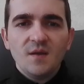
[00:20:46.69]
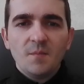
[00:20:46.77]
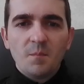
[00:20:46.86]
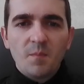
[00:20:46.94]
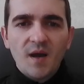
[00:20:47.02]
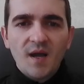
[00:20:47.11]

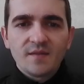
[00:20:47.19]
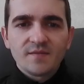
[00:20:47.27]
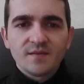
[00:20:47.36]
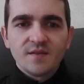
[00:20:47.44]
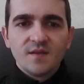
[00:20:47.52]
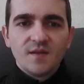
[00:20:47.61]

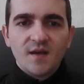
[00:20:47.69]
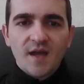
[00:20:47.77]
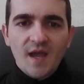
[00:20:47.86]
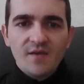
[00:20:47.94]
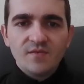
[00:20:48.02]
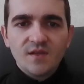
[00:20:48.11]
But I
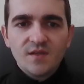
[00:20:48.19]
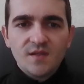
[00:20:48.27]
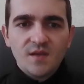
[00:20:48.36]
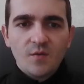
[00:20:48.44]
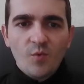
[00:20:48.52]
have an idea.